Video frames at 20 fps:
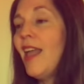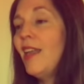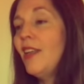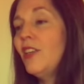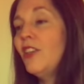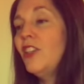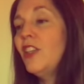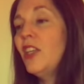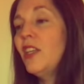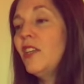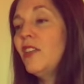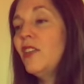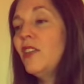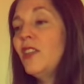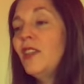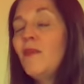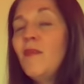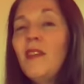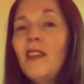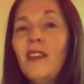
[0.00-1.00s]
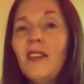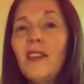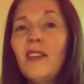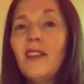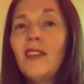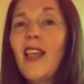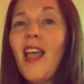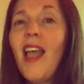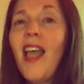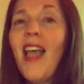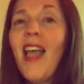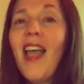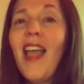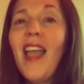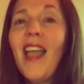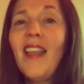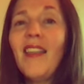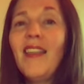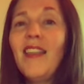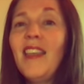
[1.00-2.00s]
just to be
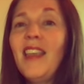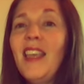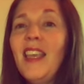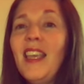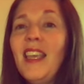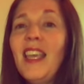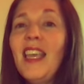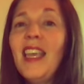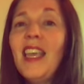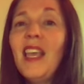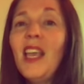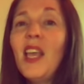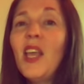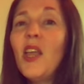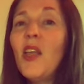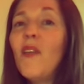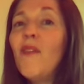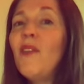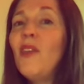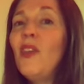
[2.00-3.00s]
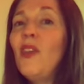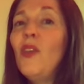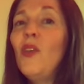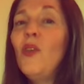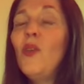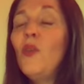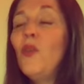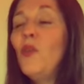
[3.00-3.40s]
sad thinking of you.